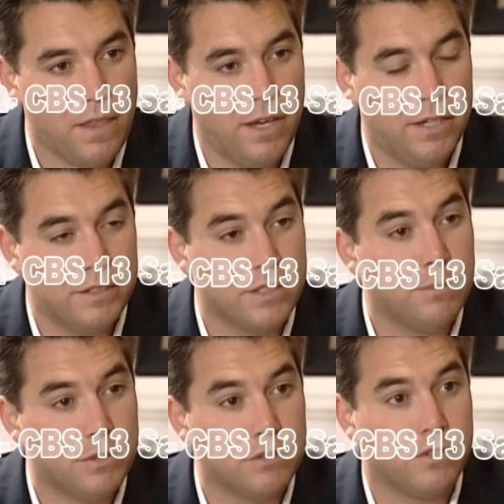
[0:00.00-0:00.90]
And it's
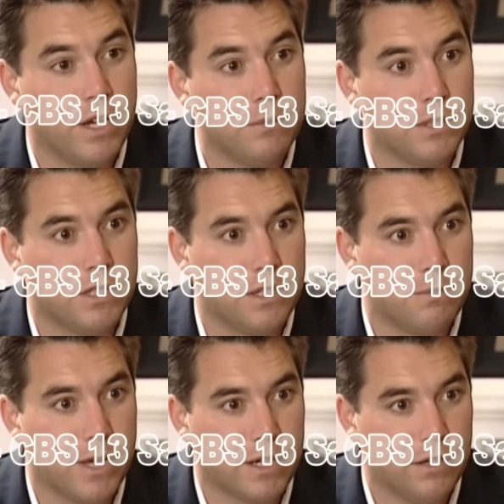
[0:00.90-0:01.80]
up to the family to keep
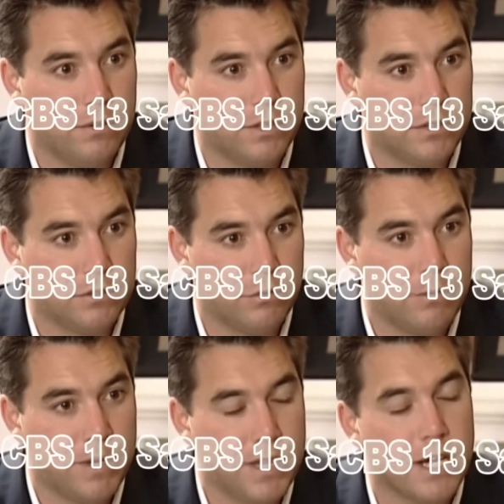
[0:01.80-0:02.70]
that going. So we
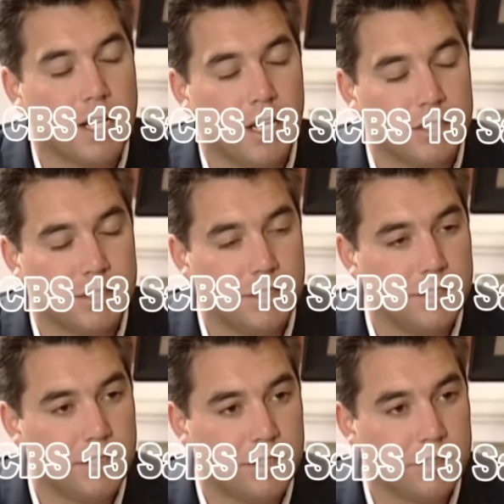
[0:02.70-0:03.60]
made that conscious
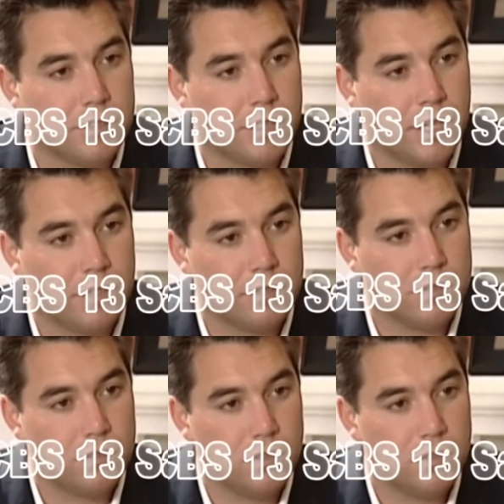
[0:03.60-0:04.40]
decision together